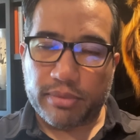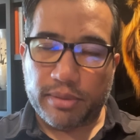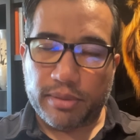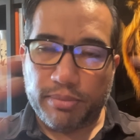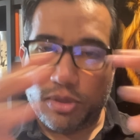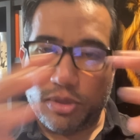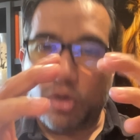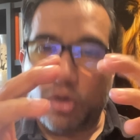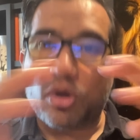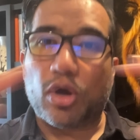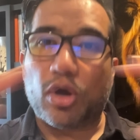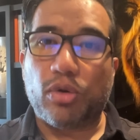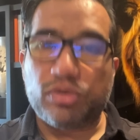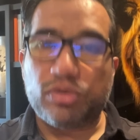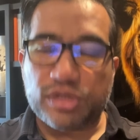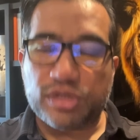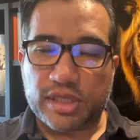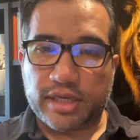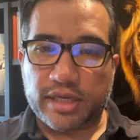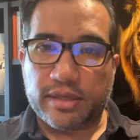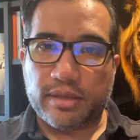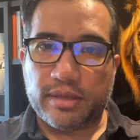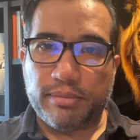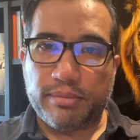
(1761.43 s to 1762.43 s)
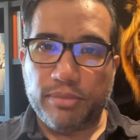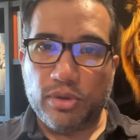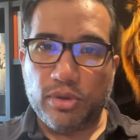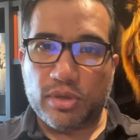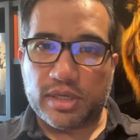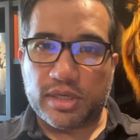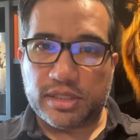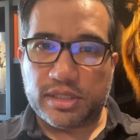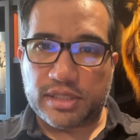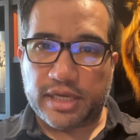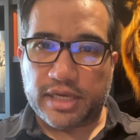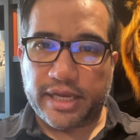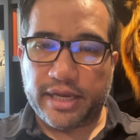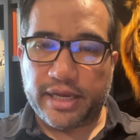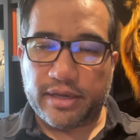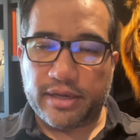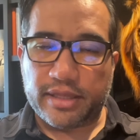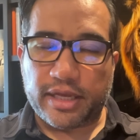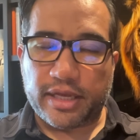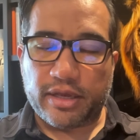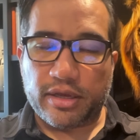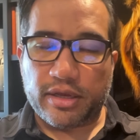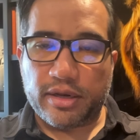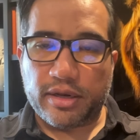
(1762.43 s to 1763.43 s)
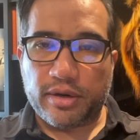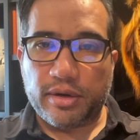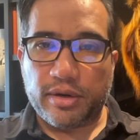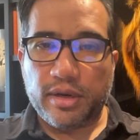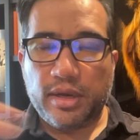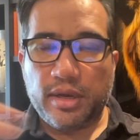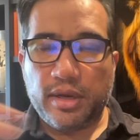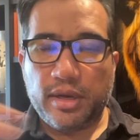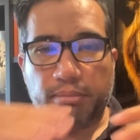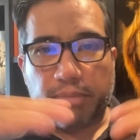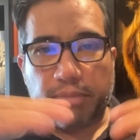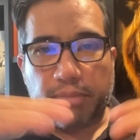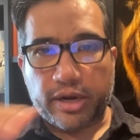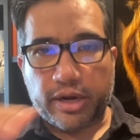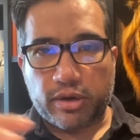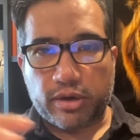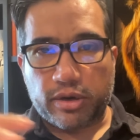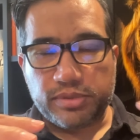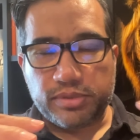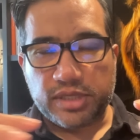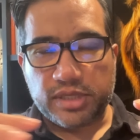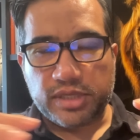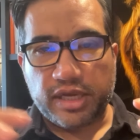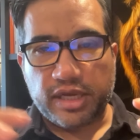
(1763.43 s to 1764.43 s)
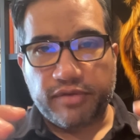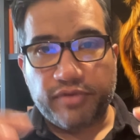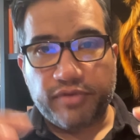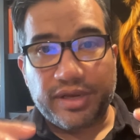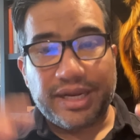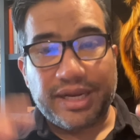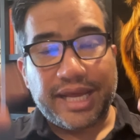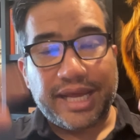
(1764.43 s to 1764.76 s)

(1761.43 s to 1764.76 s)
the mucosa, the mucus layer that your microbes live in,